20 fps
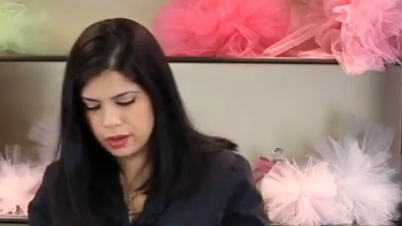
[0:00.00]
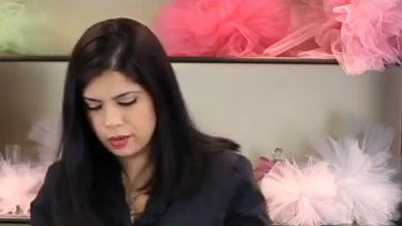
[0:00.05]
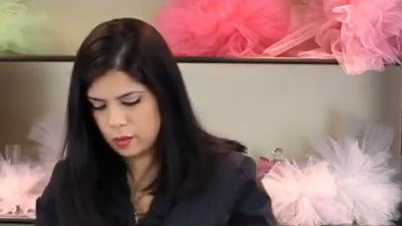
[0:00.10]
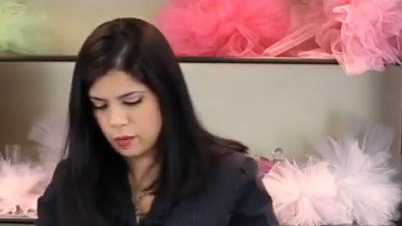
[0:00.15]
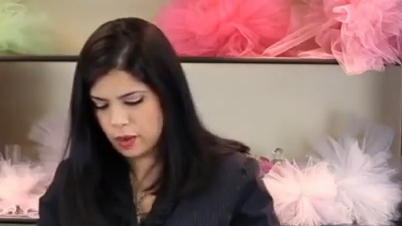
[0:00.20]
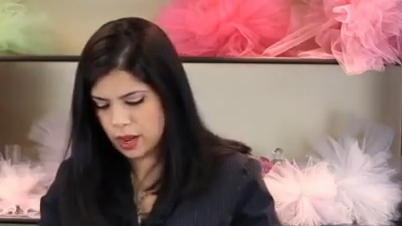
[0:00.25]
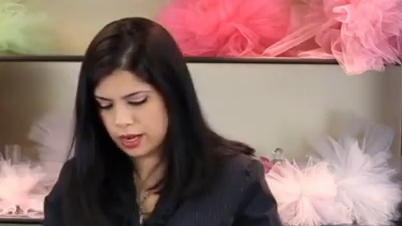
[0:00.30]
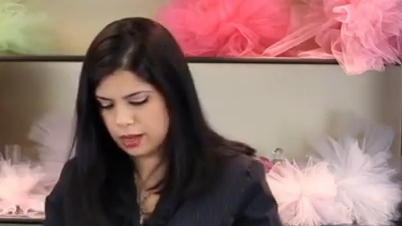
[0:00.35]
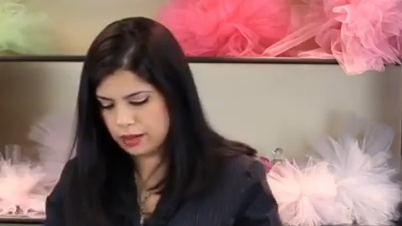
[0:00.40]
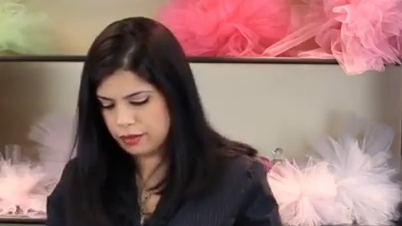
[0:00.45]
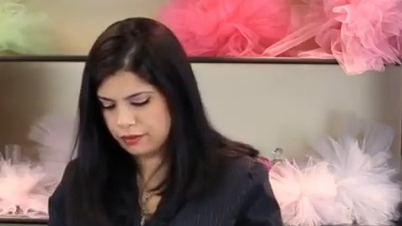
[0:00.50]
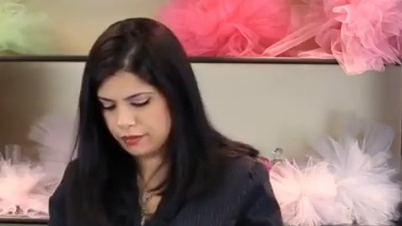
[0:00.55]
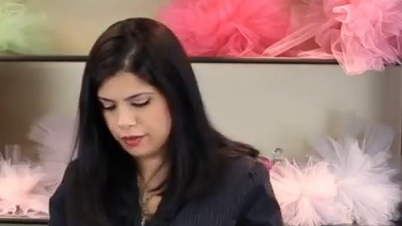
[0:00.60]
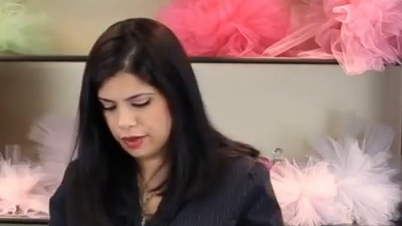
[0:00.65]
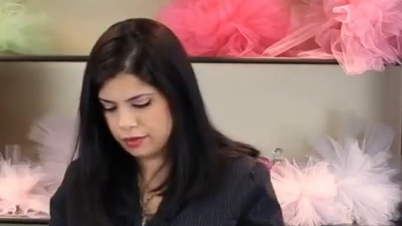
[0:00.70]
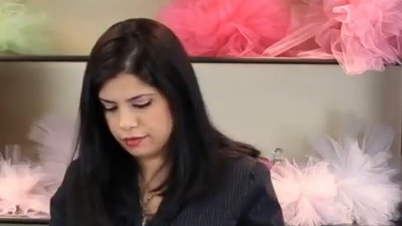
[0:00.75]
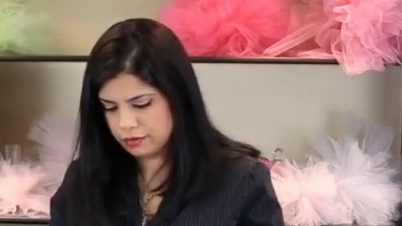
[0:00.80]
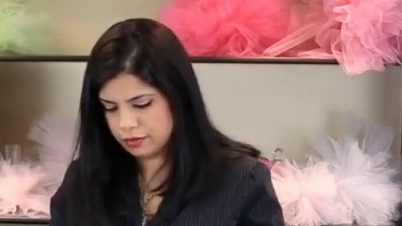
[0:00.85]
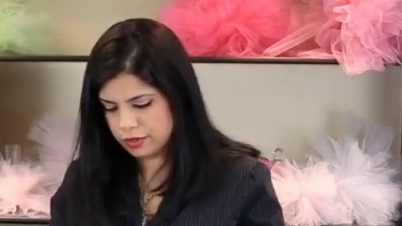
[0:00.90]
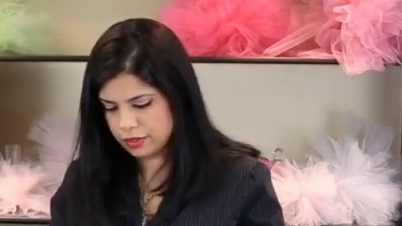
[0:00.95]
great wedding
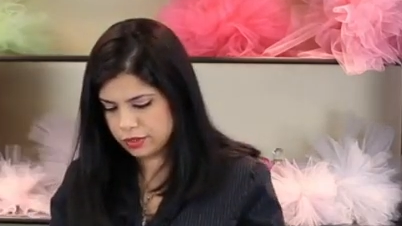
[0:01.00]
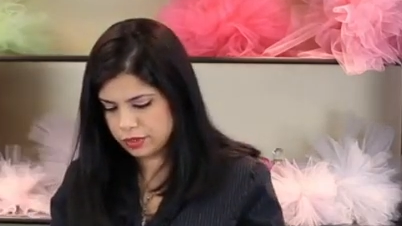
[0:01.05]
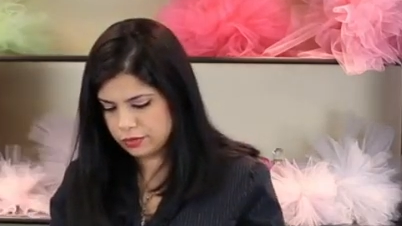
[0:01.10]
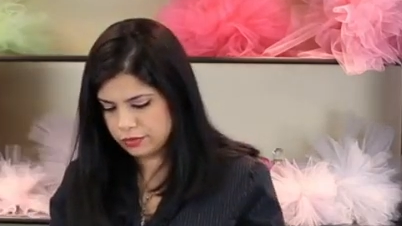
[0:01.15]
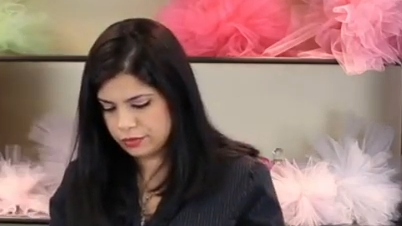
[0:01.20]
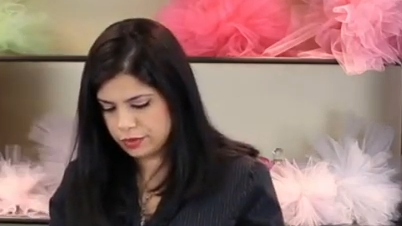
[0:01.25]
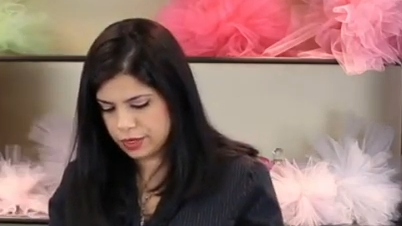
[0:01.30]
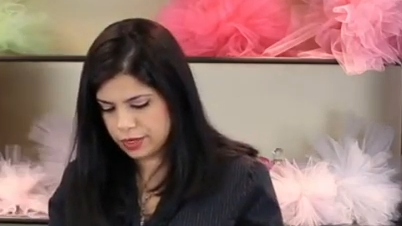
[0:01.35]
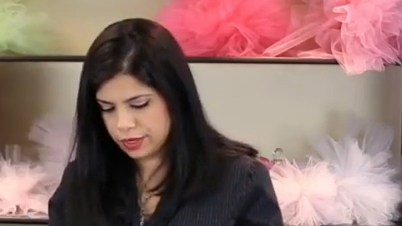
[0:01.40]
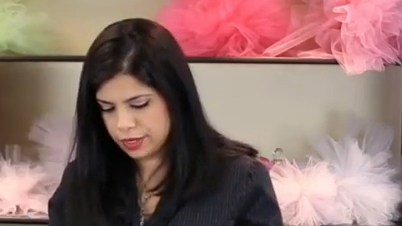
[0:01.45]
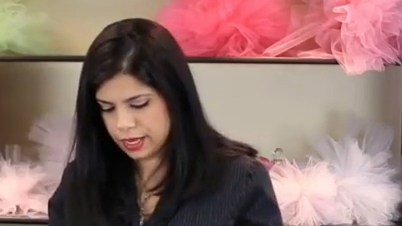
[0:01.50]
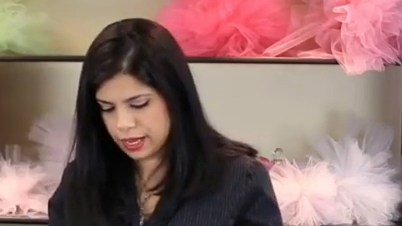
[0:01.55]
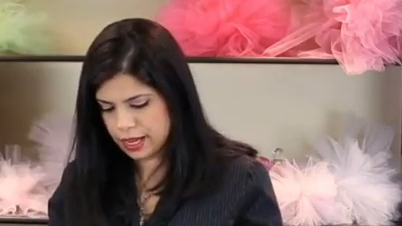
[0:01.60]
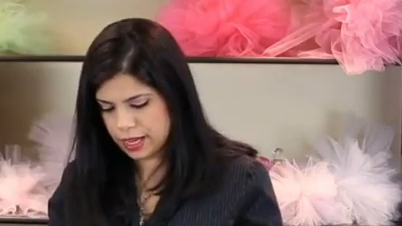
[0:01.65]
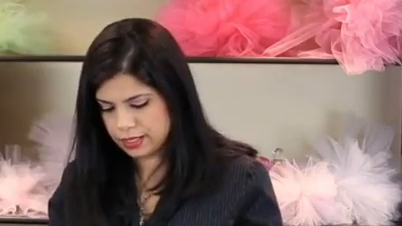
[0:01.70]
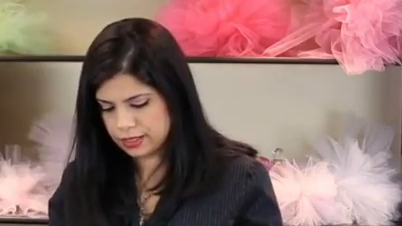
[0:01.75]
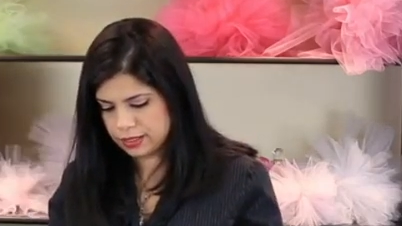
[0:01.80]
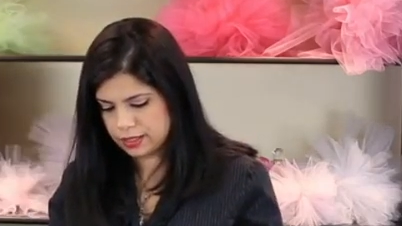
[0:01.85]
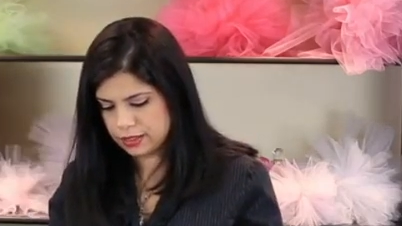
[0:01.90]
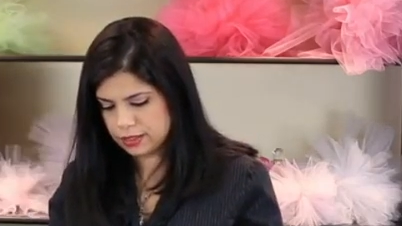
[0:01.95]
favors for your
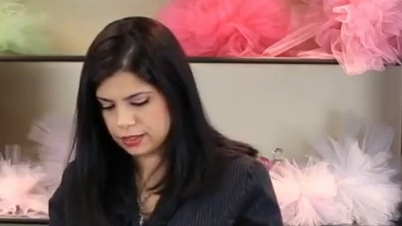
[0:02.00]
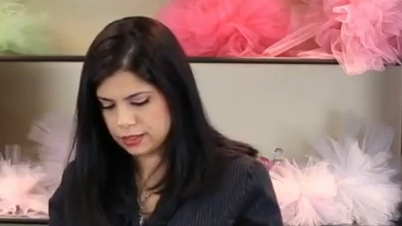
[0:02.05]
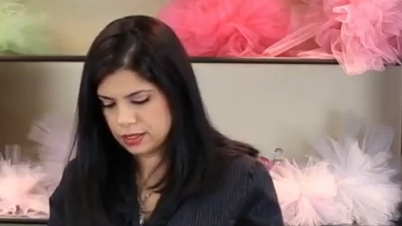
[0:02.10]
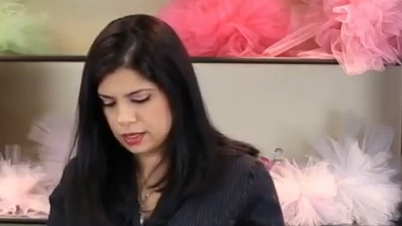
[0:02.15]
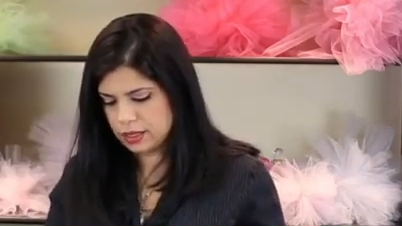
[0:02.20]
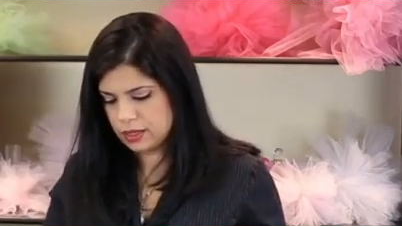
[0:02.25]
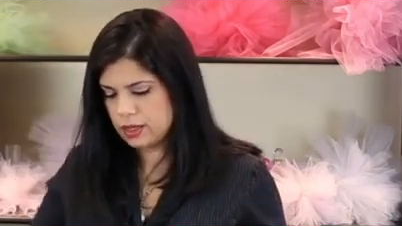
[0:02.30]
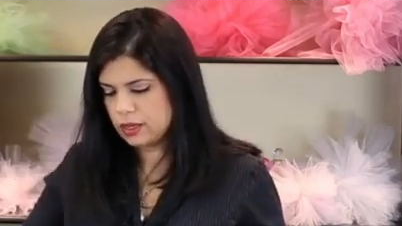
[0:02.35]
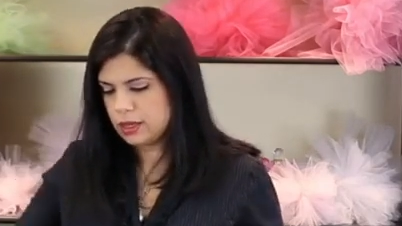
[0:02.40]
guests.